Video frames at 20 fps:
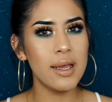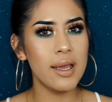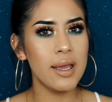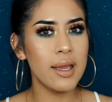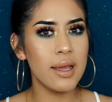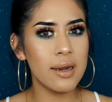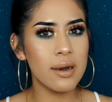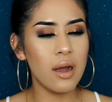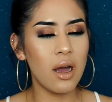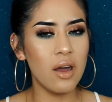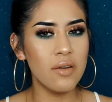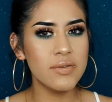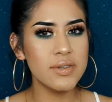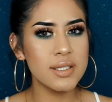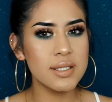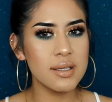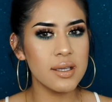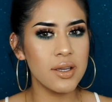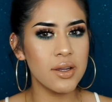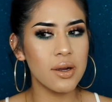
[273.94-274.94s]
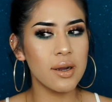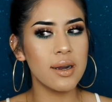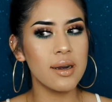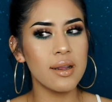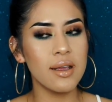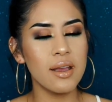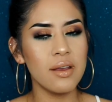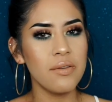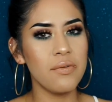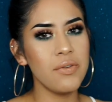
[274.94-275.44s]
And obviously you're
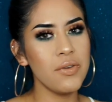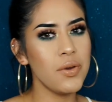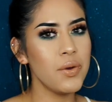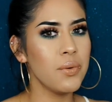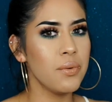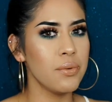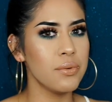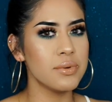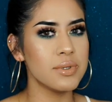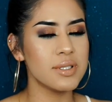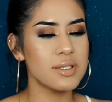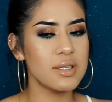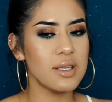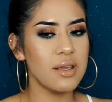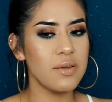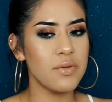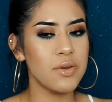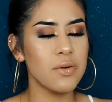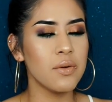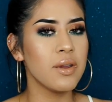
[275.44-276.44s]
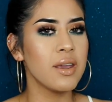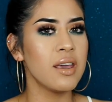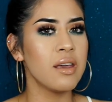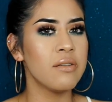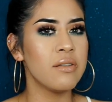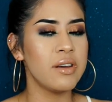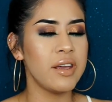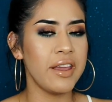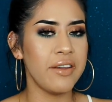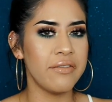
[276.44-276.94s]
gonna get views if you
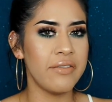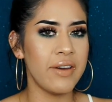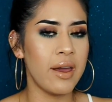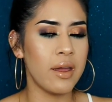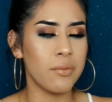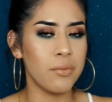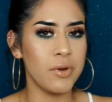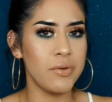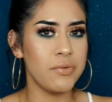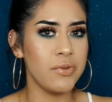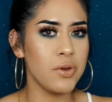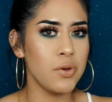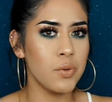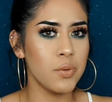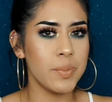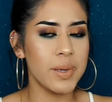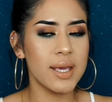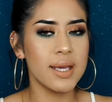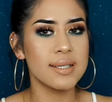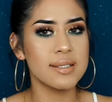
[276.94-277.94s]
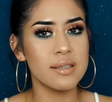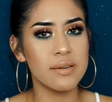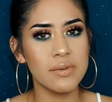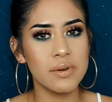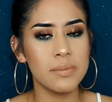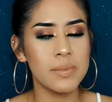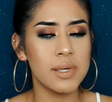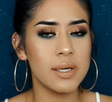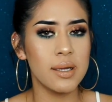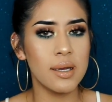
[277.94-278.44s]
give a bad review because
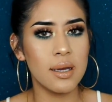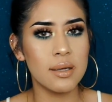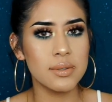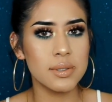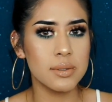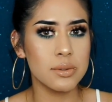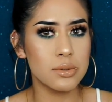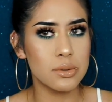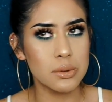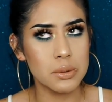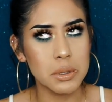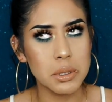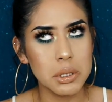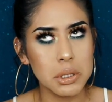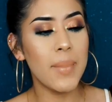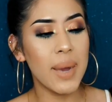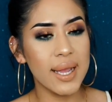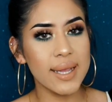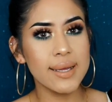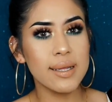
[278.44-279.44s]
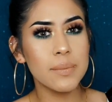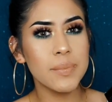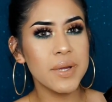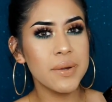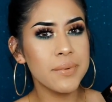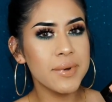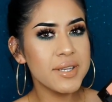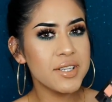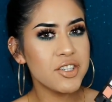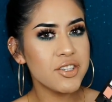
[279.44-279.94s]
everybody else is doing it. Am I gonna
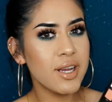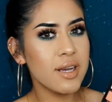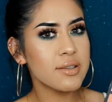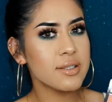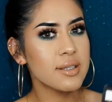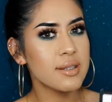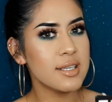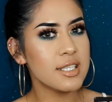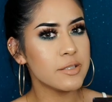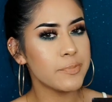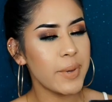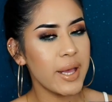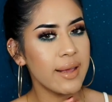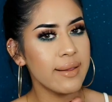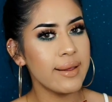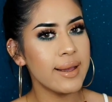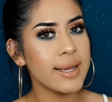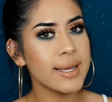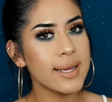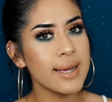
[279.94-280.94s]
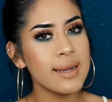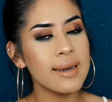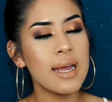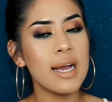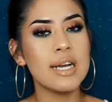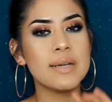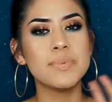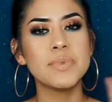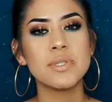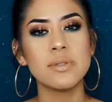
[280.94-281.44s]
be reaching out to this palette again?
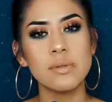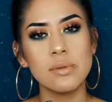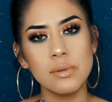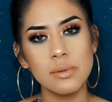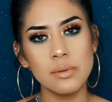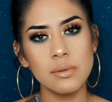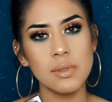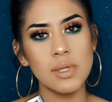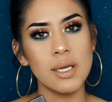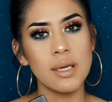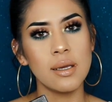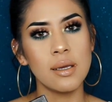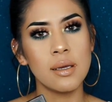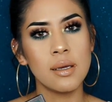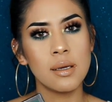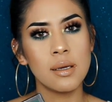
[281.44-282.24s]
Absolutely.